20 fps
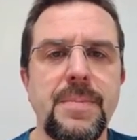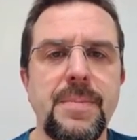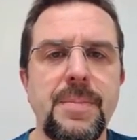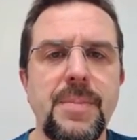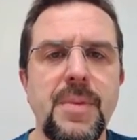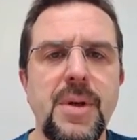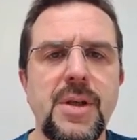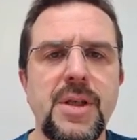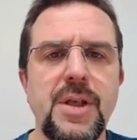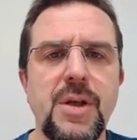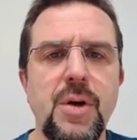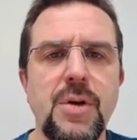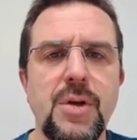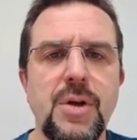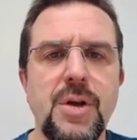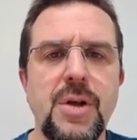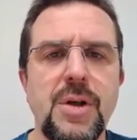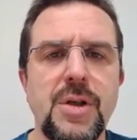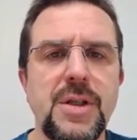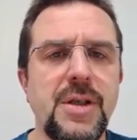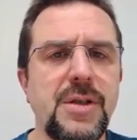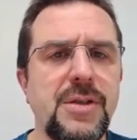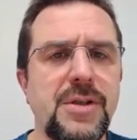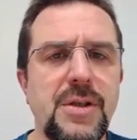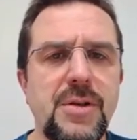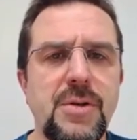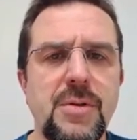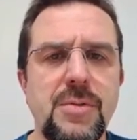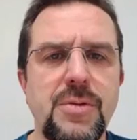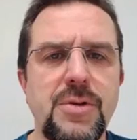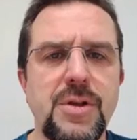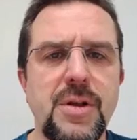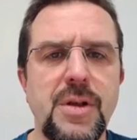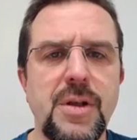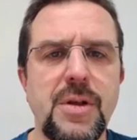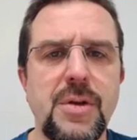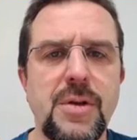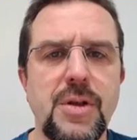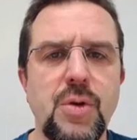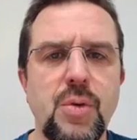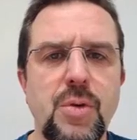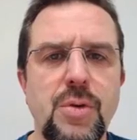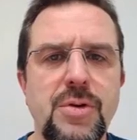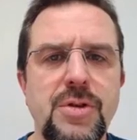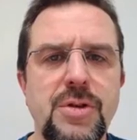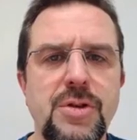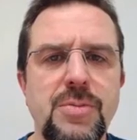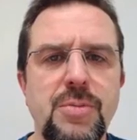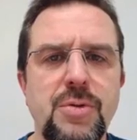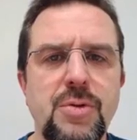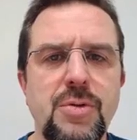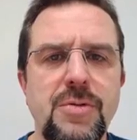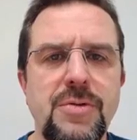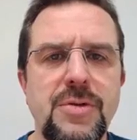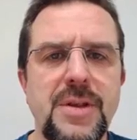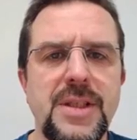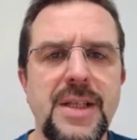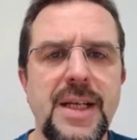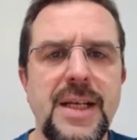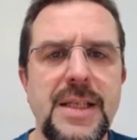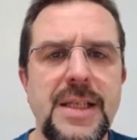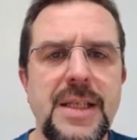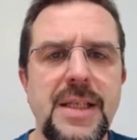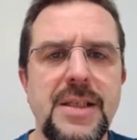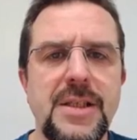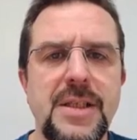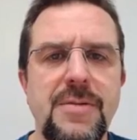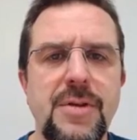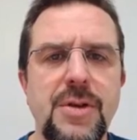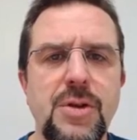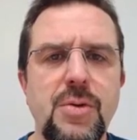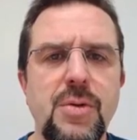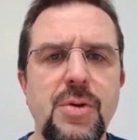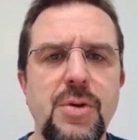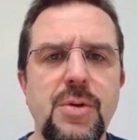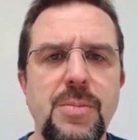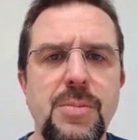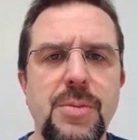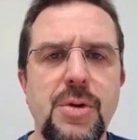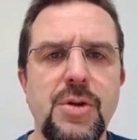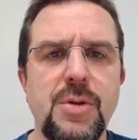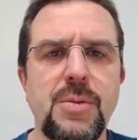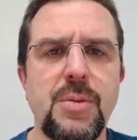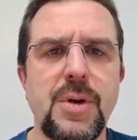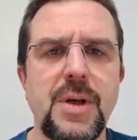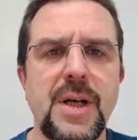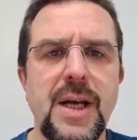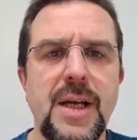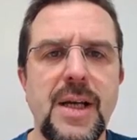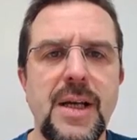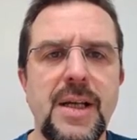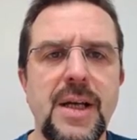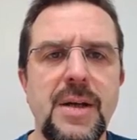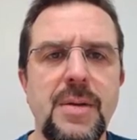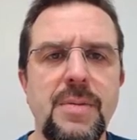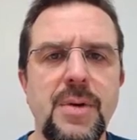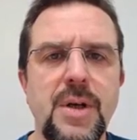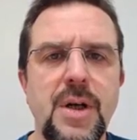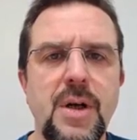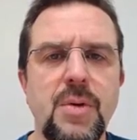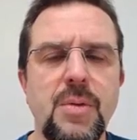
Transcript: Building on earlier theorems, the authors prove that any individual computable LLM